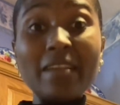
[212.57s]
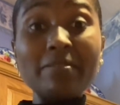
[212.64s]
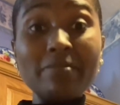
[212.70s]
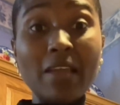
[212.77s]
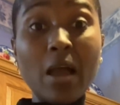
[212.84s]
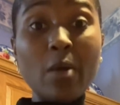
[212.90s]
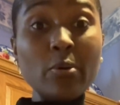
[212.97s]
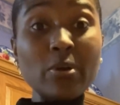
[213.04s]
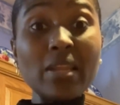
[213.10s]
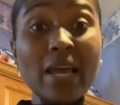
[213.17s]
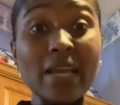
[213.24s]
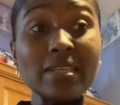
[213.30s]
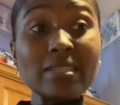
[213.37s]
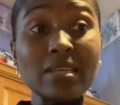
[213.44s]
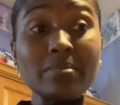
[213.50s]

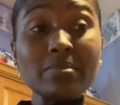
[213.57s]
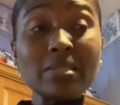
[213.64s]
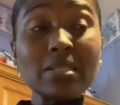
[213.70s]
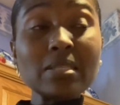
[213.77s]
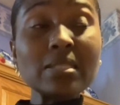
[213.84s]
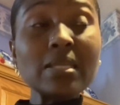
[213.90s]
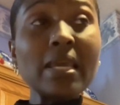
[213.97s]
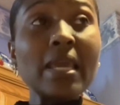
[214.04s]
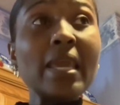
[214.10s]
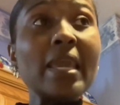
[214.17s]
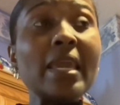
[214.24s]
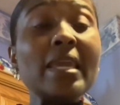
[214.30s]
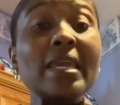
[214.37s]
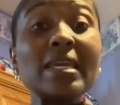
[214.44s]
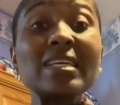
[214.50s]
flour-like substance,
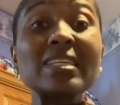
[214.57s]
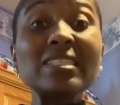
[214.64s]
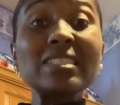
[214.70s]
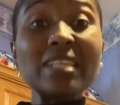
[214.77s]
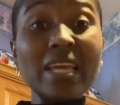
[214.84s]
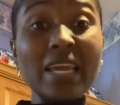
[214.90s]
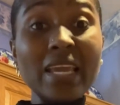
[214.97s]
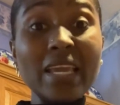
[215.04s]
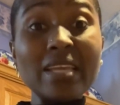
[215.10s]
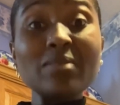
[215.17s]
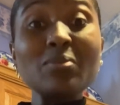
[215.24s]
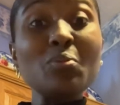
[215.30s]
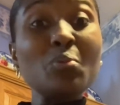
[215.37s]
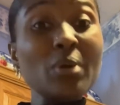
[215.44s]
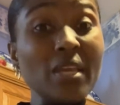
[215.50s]
it contained
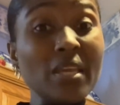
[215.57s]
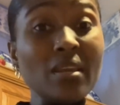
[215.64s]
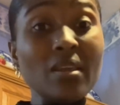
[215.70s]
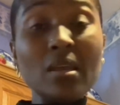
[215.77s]
wheat.